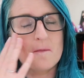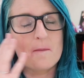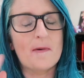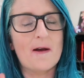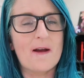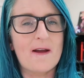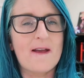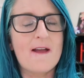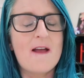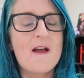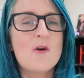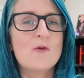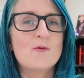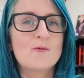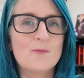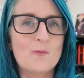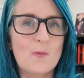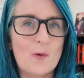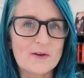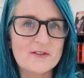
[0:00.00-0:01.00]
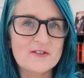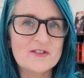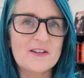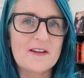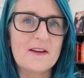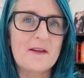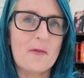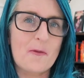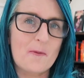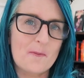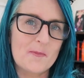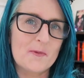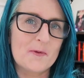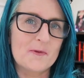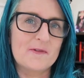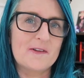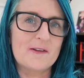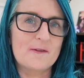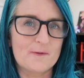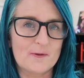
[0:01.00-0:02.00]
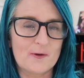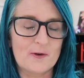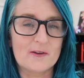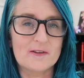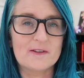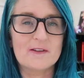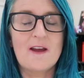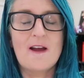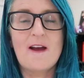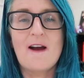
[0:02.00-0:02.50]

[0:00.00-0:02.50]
by watching the movie first.